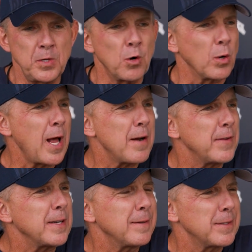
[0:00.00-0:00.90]
you know, a lot
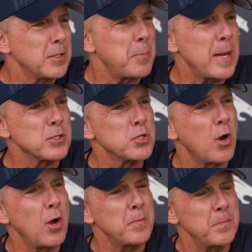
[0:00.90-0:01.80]
of it
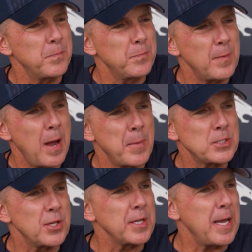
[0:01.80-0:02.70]
depends on how
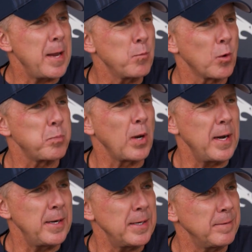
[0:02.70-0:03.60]
much of the game we're
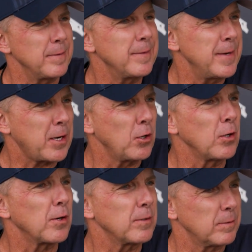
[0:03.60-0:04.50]
playing in
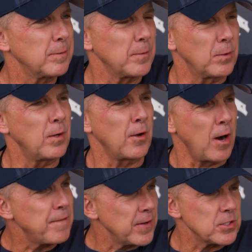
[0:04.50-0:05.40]
nickel or
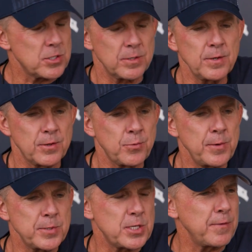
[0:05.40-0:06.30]
on offense, the
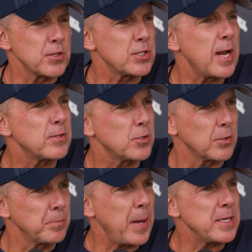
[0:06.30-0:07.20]
three receiver
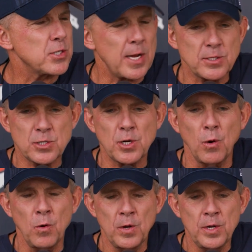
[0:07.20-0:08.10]
sets or base sets.
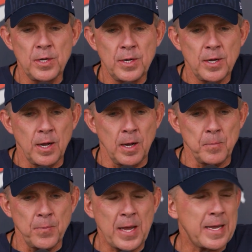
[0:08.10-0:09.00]
So
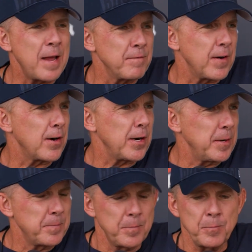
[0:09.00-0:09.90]
that can
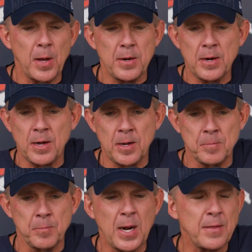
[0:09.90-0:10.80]
vary.
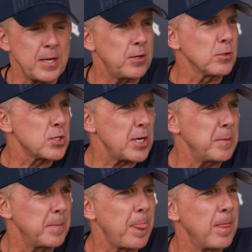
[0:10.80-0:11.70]
But I think you'll see,